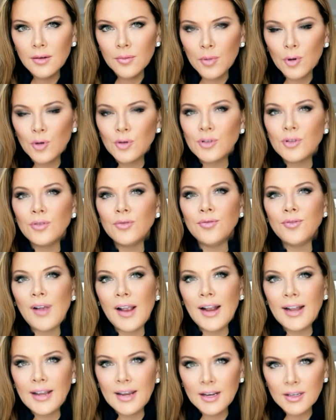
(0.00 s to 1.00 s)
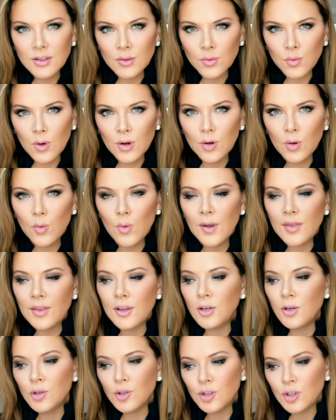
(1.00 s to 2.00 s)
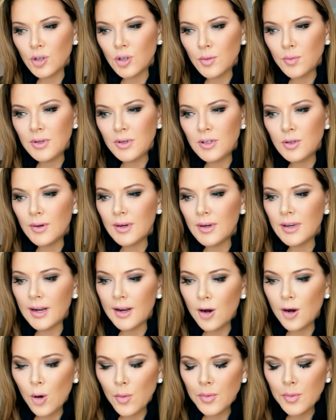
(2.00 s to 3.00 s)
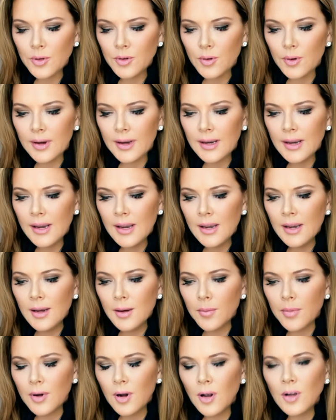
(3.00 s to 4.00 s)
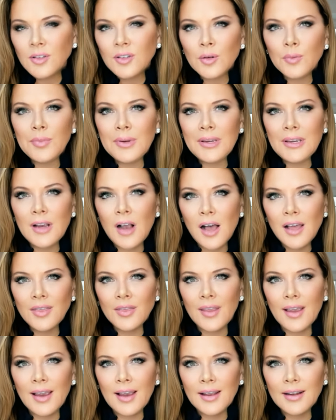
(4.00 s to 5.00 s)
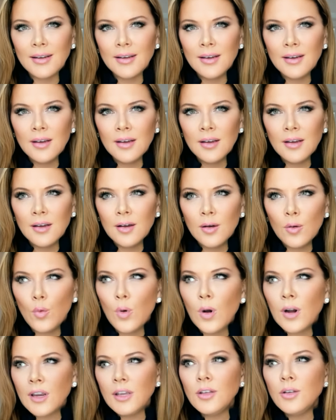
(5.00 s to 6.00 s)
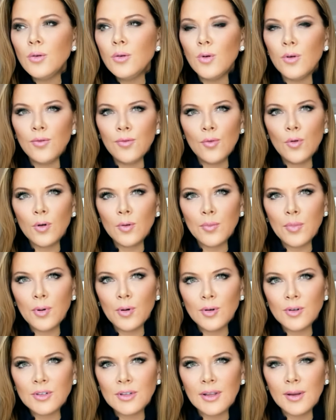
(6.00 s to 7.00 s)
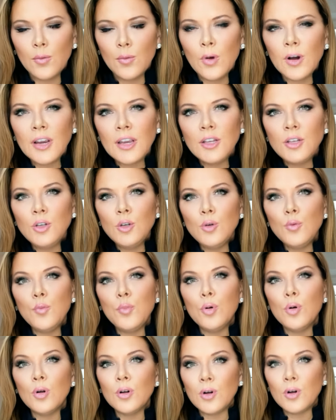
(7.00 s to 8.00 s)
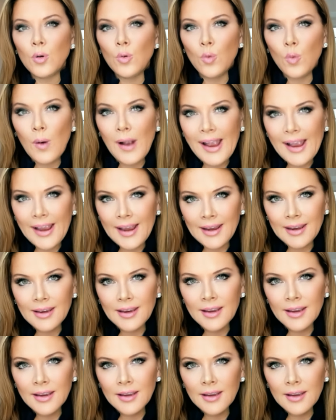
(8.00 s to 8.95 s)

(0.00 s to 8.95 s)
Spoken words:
personal finance 101 that you should be doing, and I hope you're doing. But also beyond that, what can you afford personally? What can you put away